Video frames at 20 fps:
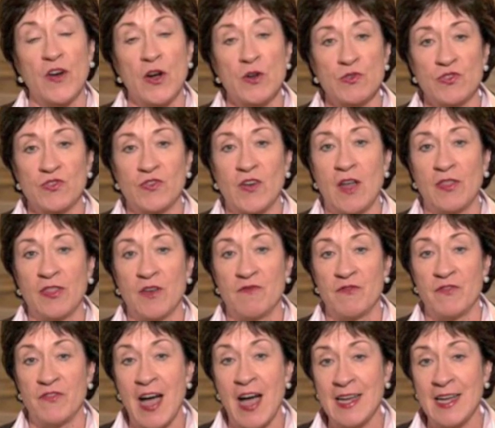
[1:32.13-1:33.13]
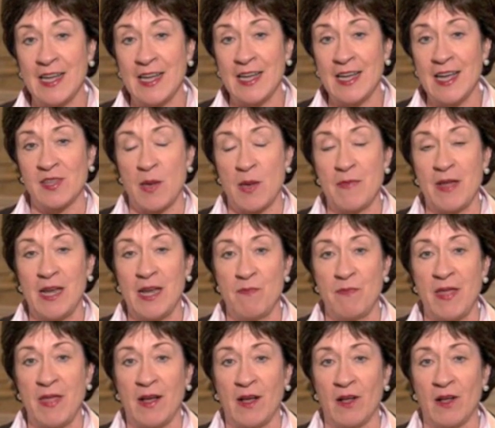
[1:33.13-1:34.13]
First of all, the Finance
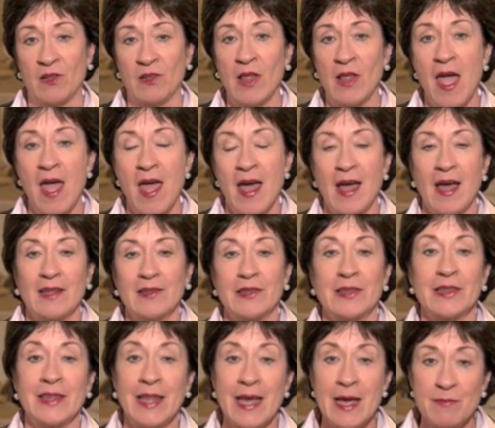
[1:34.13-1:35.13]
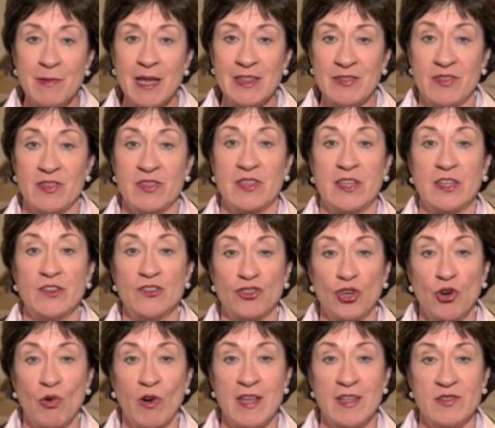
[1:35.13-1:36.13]
Committee bill limits the
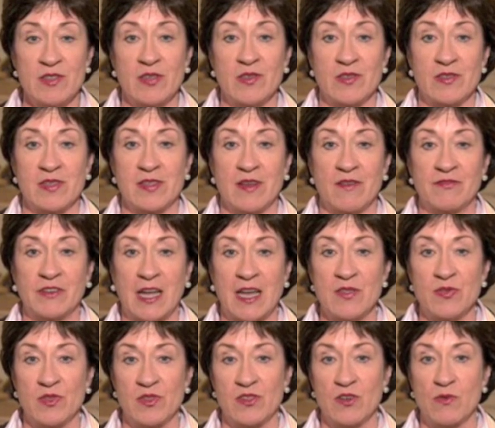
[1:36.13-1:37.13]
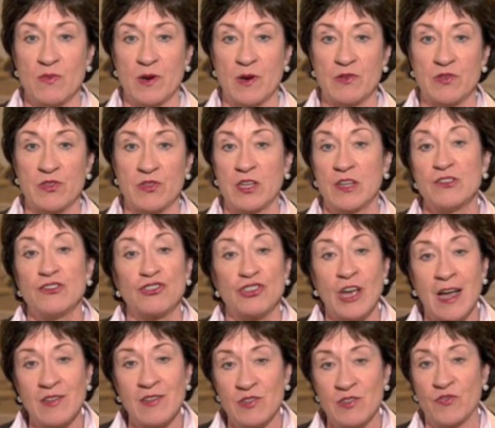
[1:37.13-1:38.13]
choices of consumers to
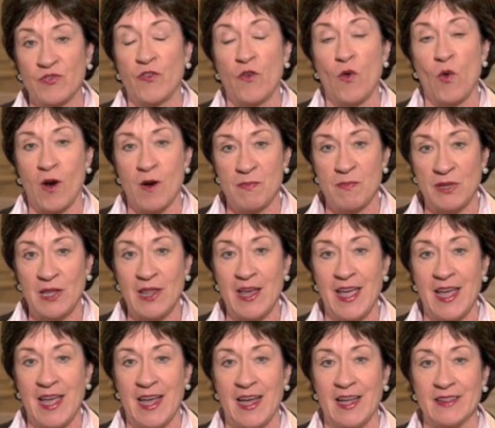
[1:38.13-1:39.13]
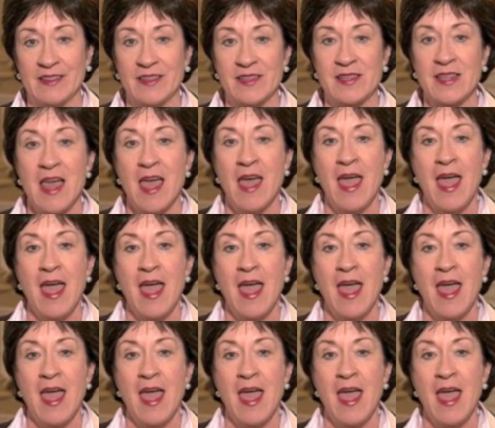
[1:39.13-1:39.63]
just 4 plans.